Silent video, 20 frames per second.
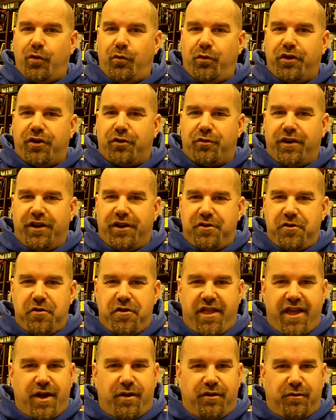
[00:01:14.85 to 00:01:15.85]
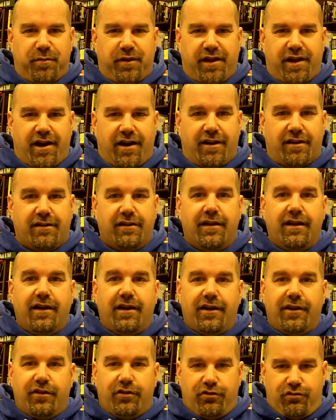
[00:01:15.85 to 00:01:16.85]
What a great goal that would be, huh?
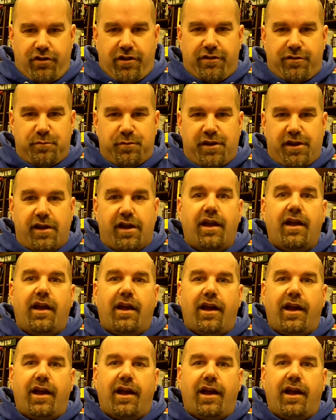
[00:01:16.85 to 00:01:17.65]
Trust me,